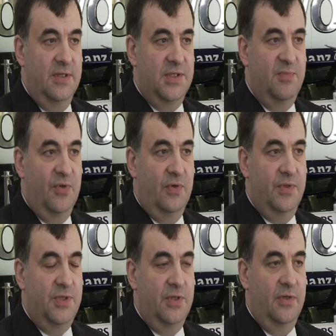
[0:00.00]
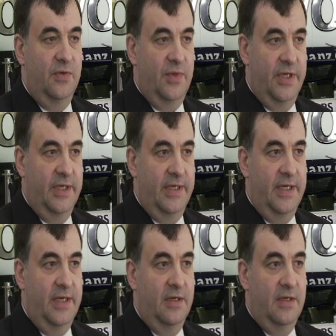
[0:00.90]
in the sport to
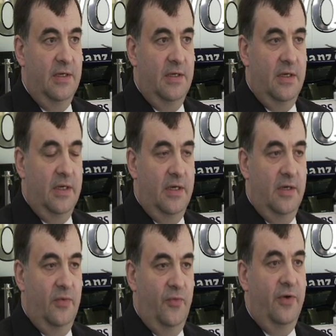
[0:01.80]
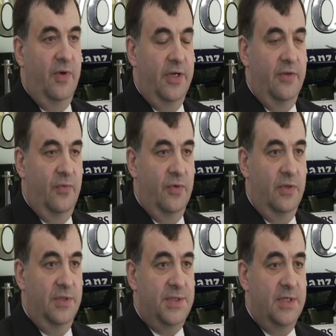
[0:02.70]
really rewrite the
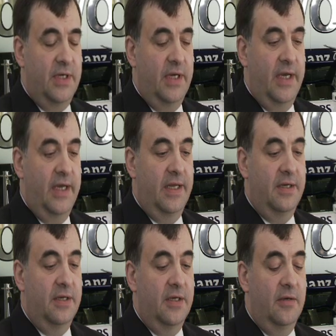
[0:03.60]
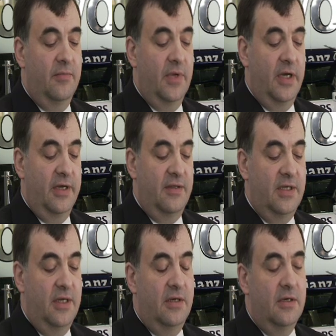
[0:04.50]
rules, and I
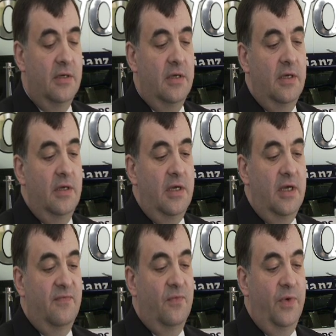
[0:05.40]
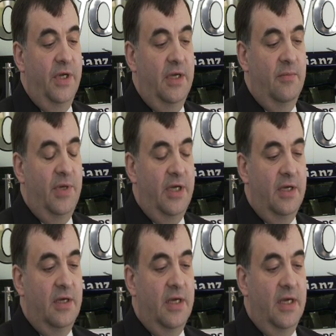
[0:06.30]
think if we
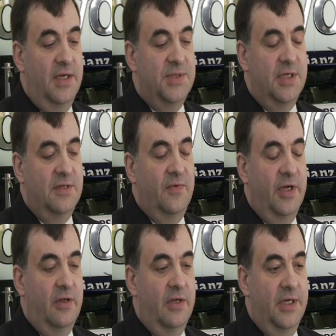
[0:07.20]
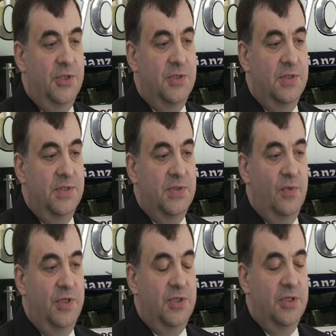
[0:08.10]
pick a set of regulations
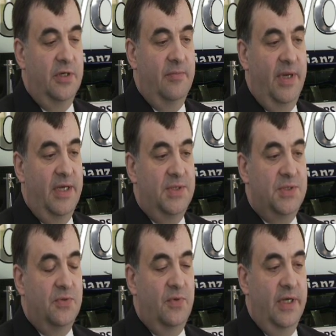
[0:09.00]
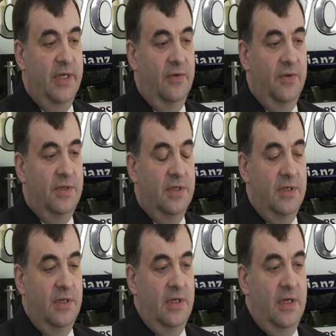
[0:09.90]
which are based around
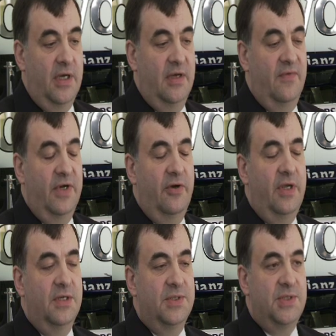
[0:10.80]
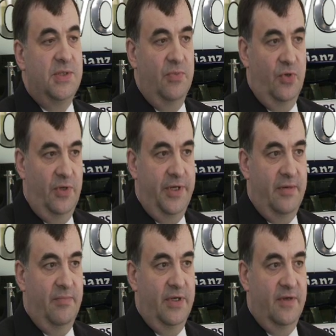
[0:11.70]
a very small
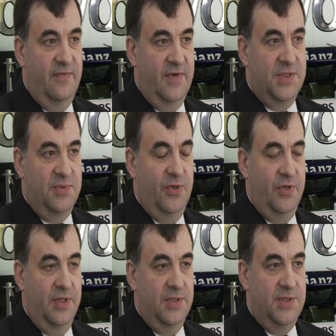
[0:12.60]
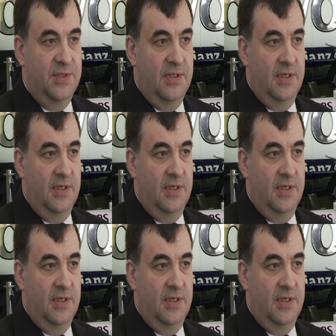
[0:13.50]
number of fixed points